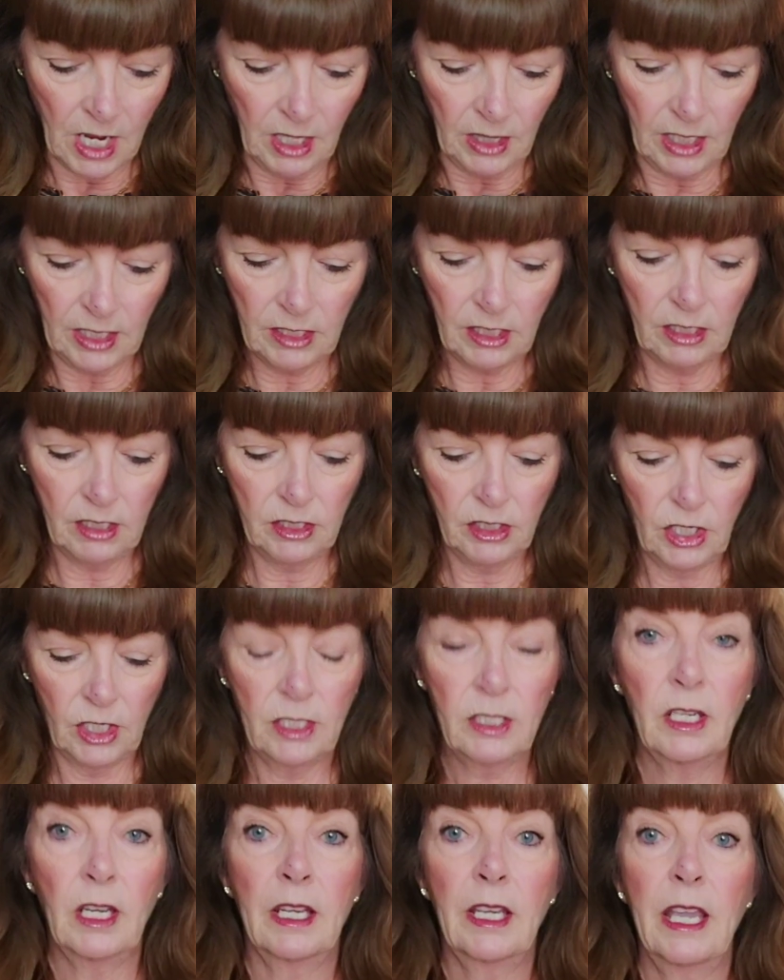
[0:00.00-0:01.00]
This is
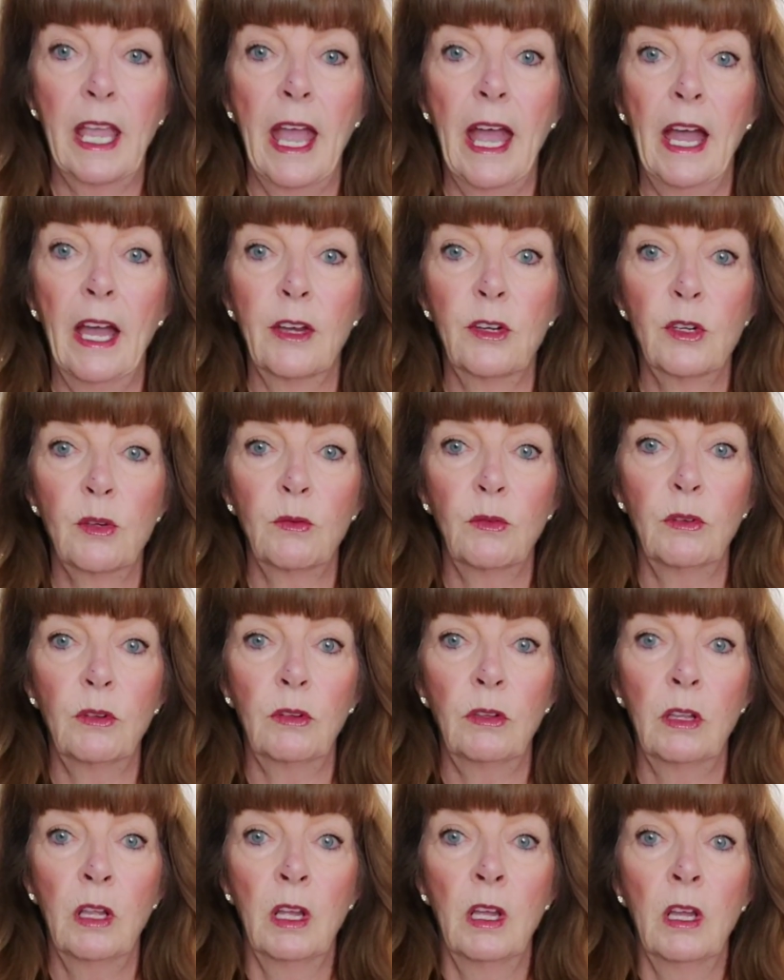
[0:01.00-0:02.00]
just a
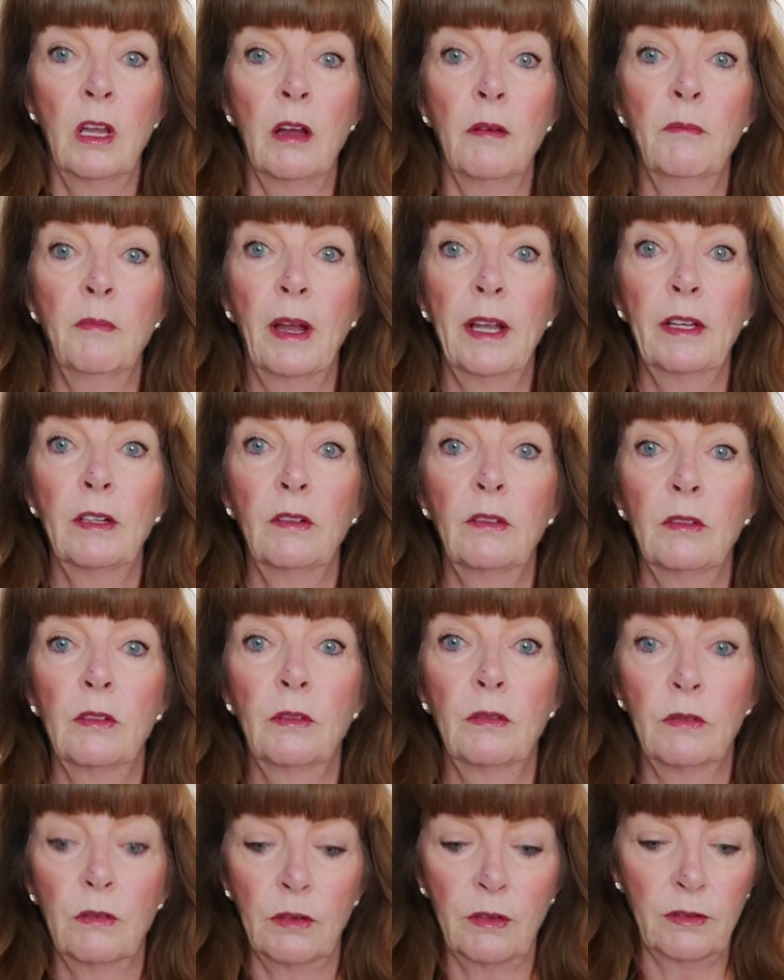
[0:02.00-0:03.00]
casual Michael
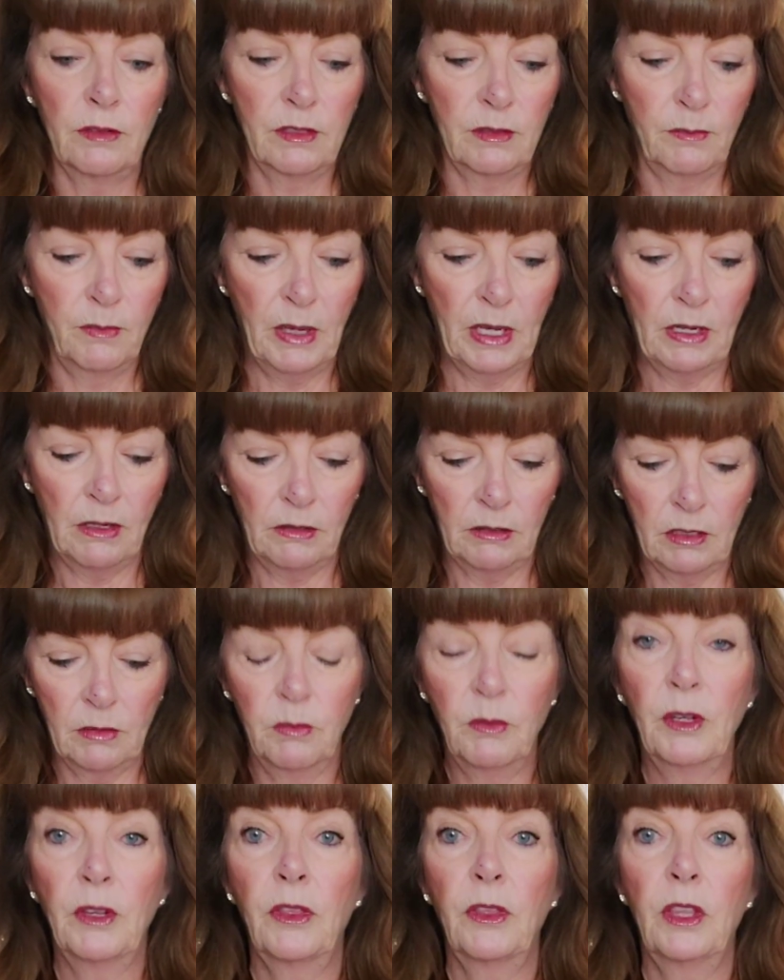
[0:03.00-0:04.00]
Kors belt
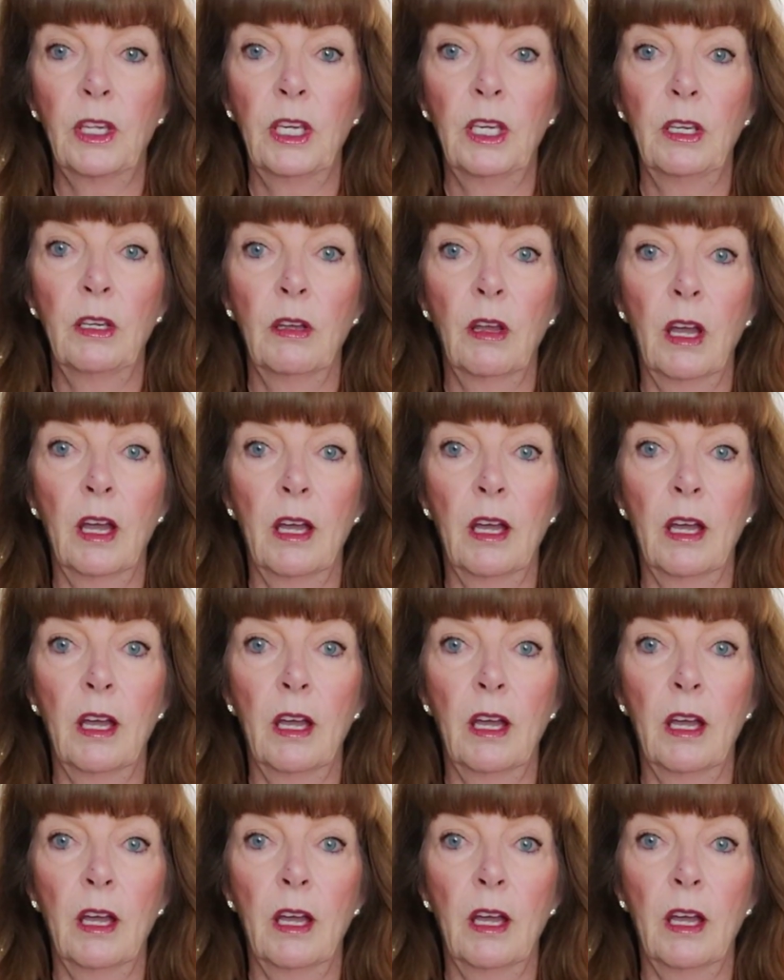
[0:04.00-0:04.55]
with the